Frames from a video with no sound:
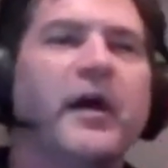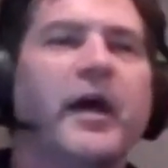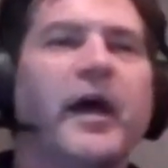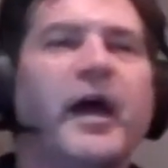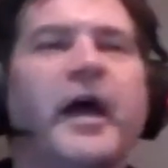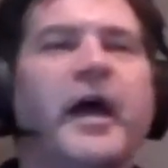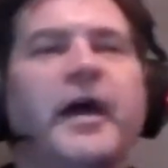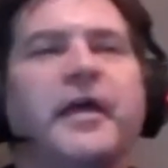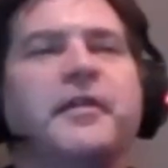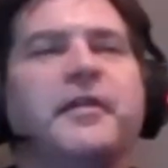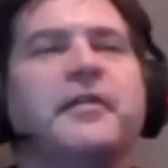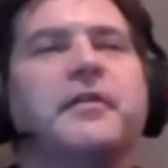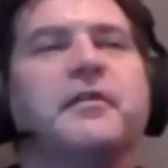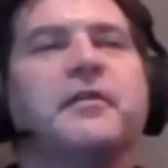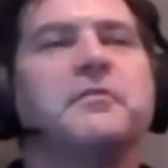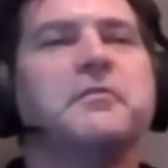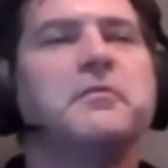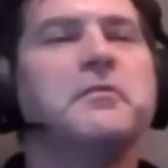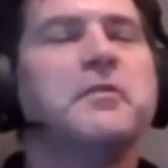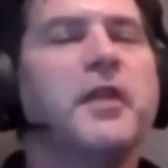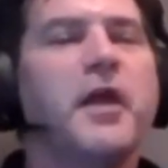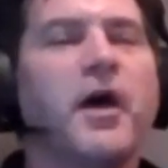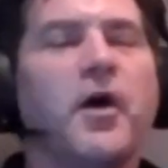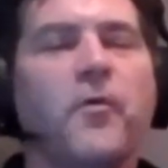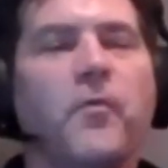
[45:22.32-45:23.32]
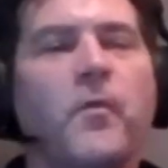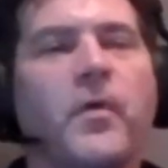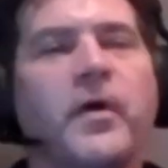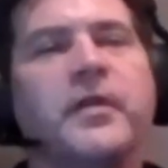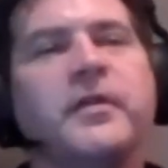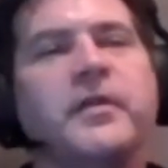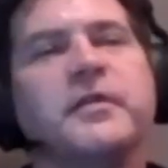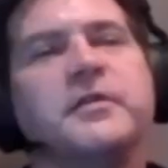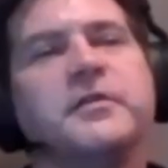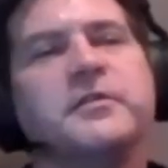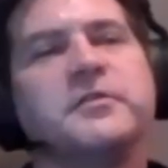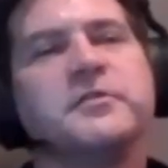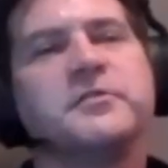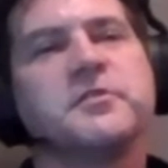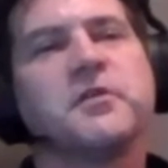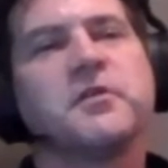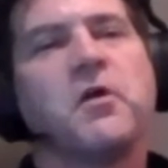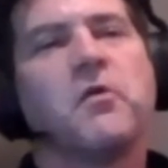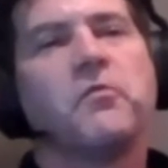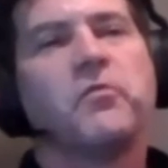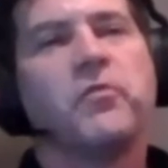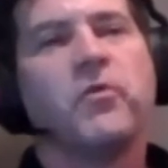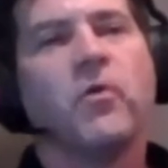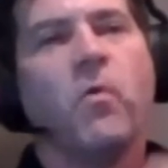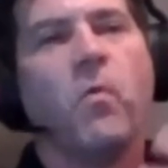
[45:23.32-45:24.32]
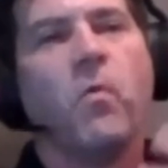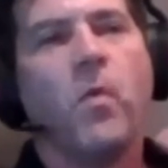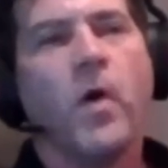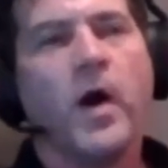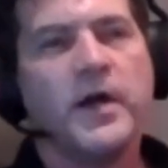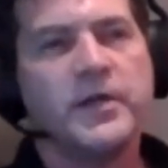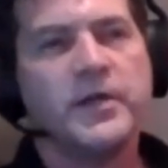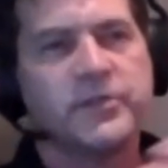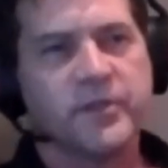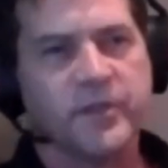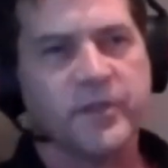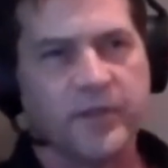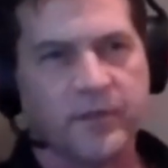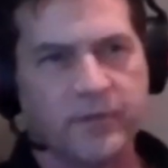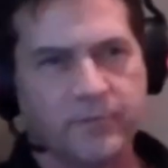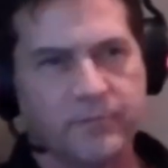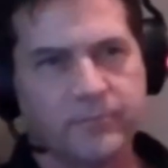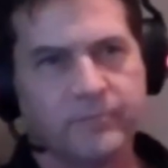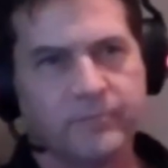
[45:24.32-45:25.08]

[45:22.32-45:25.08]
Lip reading: and no one is the wiser.